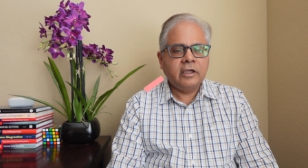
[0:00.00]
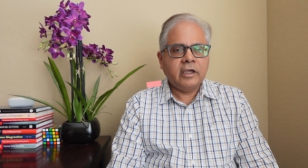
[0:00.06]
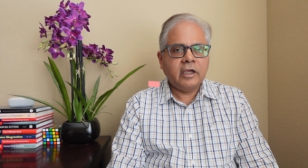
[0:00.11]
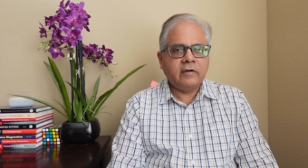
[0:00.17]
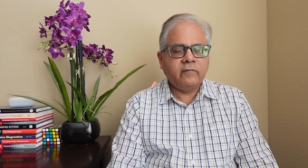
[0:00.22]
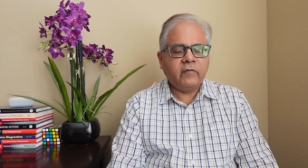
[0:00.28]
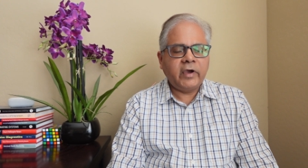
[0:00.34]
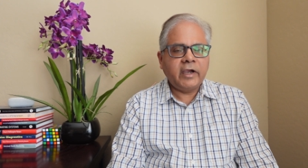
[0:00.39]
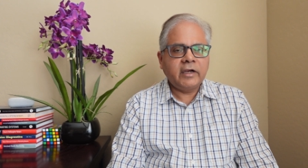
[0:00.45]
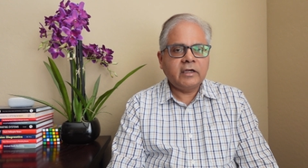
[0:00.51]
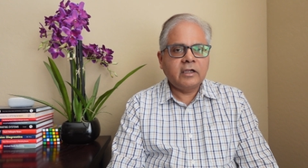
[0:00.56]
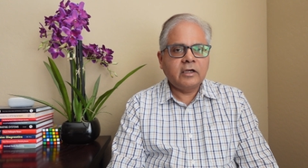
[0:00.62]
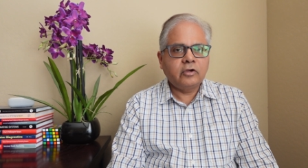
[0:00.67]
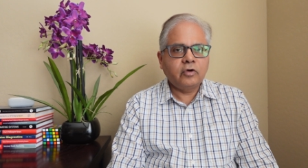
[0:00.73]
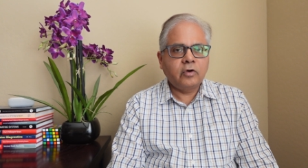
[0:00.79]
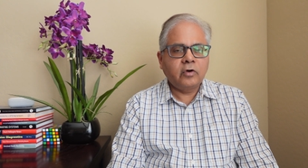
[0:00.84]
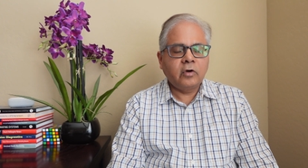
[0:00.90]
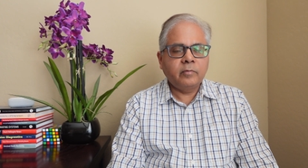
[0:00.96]
In fact, in
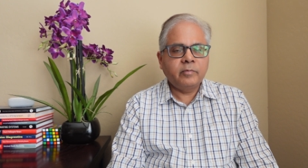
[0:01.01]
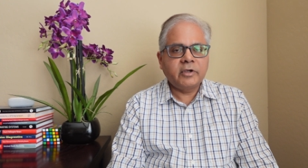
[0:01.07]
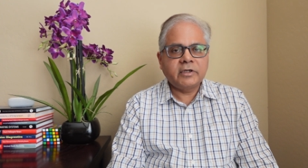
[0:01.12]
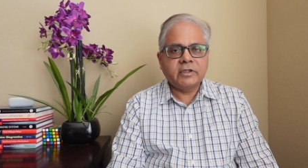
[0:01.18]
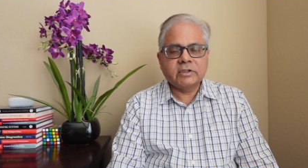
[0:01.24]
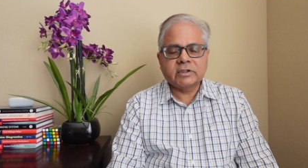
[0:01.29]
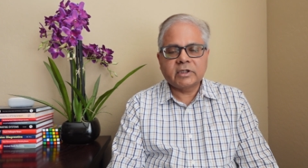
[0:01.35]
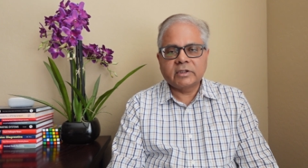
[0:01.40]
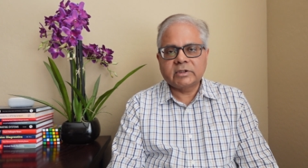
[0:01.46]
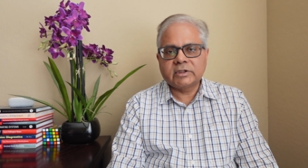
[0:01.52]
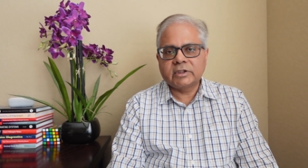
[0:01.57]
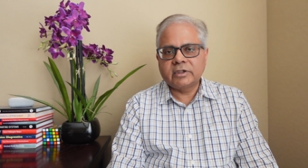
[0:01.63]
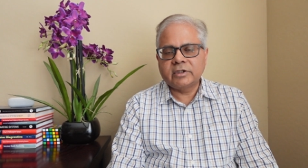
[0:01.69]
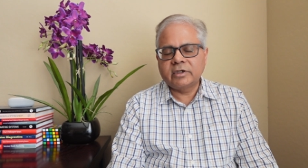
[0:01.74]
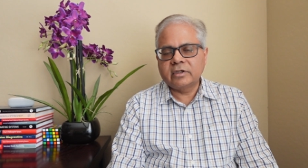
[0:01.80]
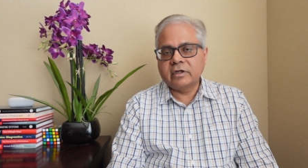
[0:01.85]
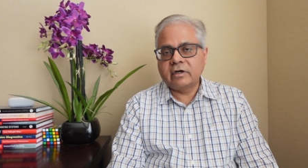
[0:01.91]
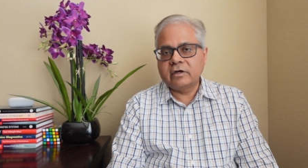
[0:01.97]
Europe, it is
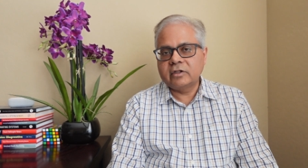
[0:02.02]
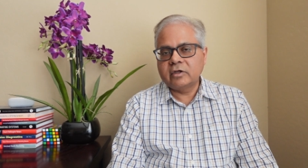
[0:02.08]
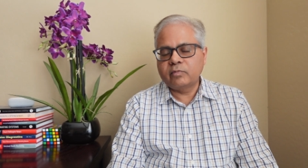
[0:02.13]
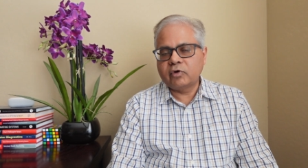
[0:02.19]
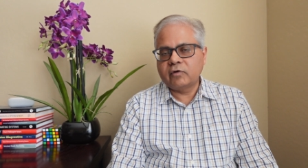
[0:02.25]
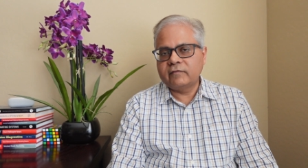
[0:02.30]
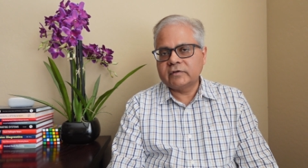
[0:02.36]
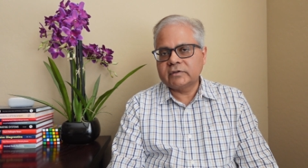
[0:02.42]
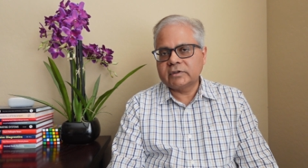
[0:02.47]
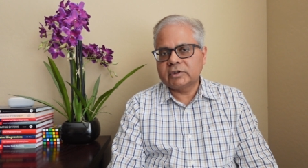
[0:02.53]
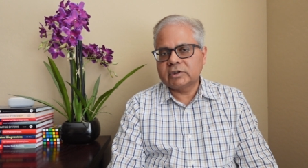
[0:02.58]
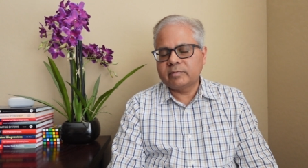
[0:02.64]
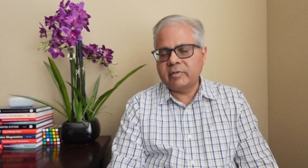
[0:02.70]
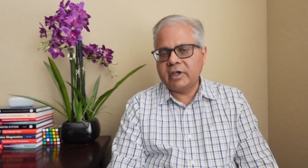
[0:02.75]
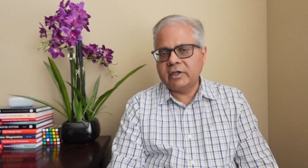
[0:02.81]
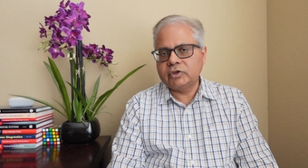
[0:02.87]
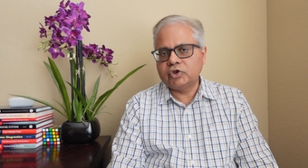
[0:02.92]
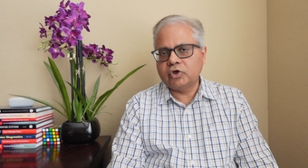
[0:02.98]
considered that the professor's
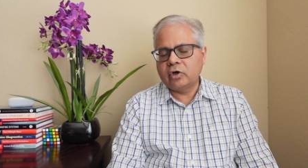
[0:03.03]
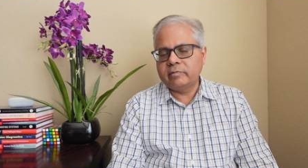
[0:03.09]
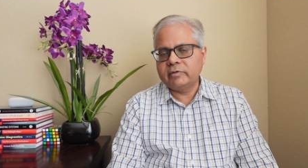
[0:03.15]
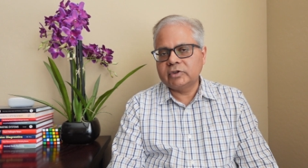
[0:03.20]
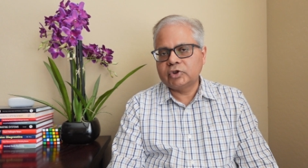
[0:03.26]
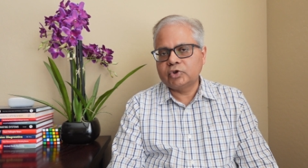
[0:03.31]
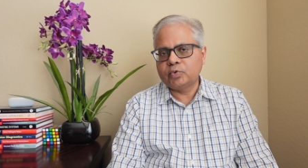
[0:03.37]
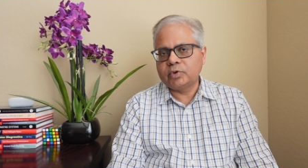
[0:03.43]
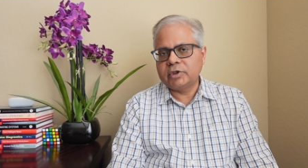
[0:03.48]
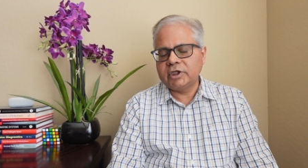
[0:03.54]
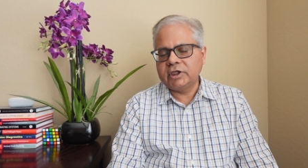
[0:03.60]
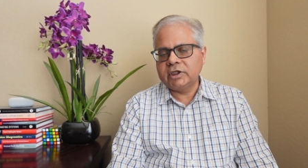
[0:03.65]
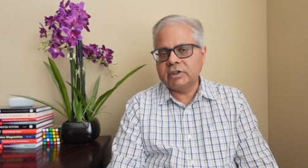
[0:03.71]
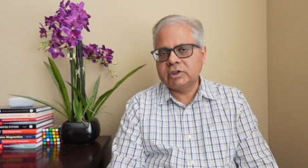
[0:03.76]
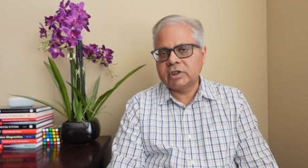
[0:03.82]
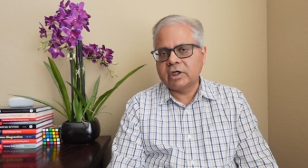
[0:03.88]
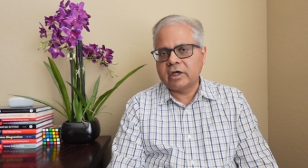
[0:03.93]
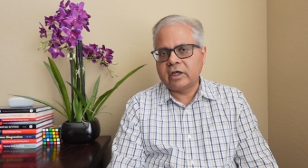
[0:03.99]
main job is to
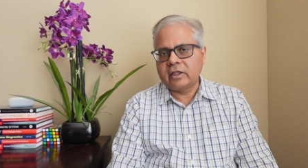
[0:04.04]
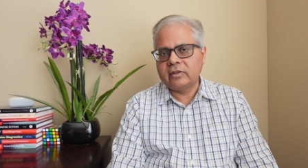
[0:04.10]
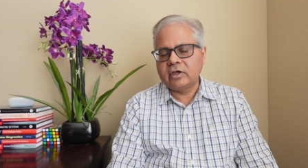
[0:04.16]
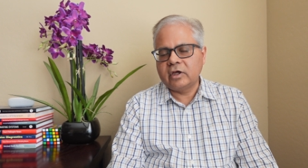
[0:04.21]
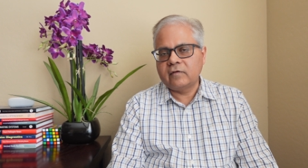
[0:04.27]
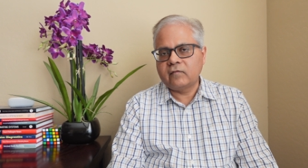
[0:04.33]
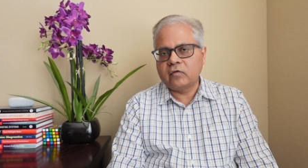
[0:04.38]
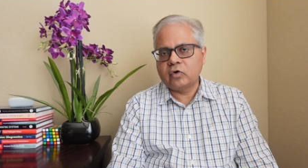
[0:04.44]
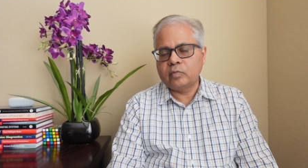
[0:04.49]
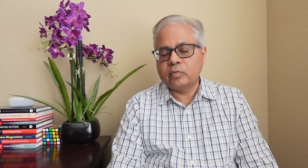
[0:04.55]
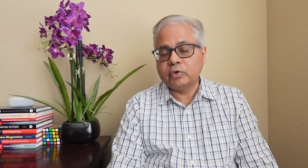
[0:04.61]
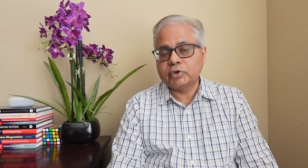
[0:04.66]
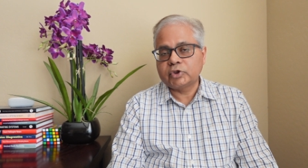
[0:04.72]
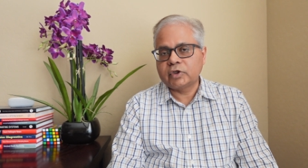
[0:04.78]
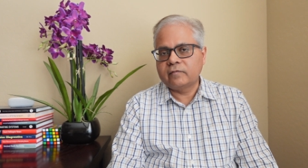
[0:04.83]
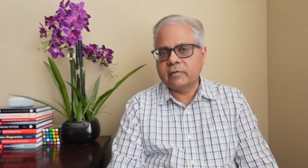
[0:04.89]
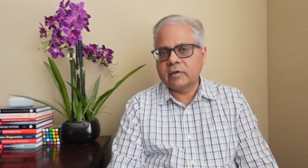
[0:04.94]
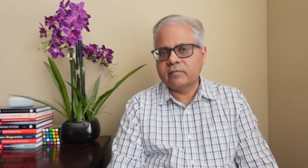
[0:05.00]
teach, and therefore
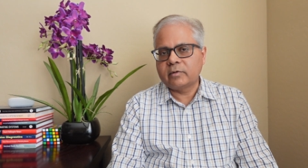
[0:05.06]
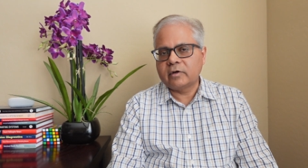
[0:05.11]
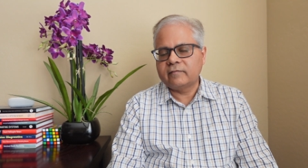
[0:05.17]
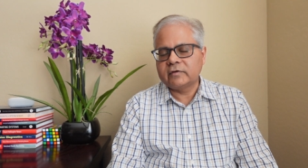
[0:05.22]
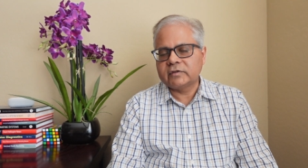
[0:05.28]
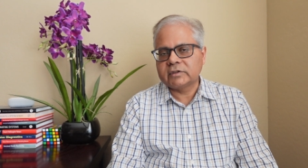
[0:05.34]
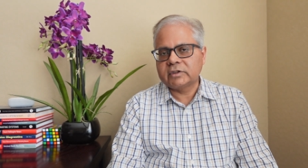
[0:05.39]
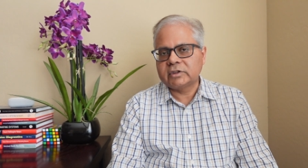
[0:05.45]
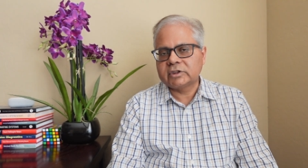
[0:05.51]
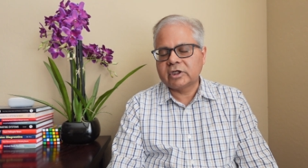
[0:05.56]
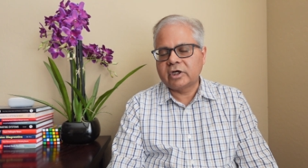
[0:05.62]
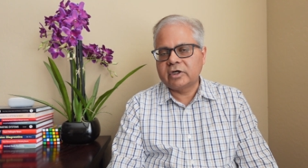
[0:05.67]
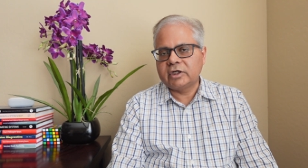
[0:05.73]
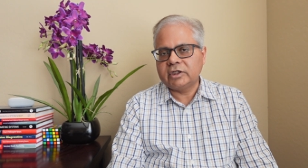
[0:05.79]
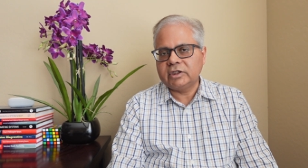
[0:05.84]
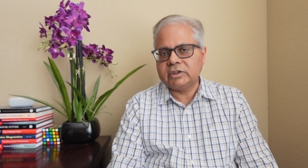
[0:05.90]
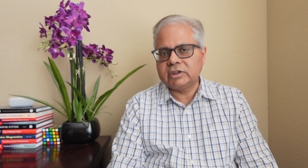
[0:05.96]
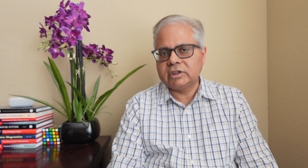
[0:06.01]
most of the professors are
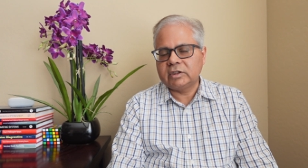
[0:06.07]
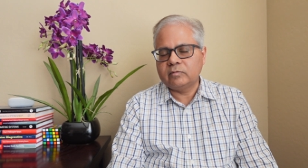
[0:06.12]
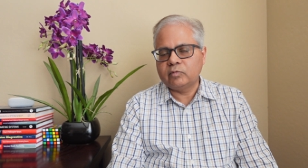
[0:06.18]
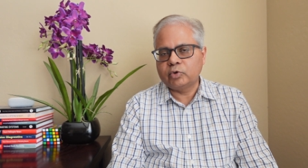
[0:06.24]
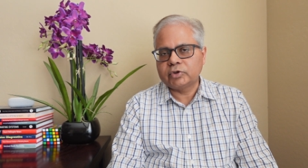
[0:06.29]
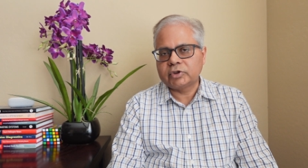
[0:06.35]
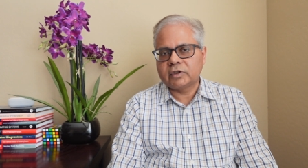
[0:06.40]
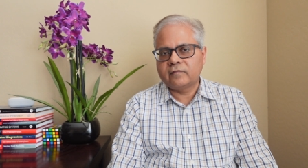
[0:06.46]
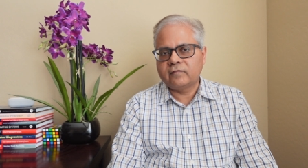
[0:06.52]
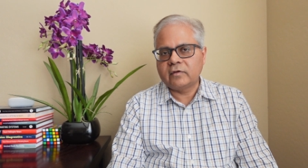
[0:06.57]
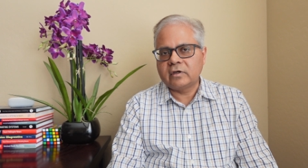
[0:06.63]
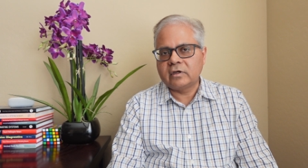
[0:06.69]
teaching most of the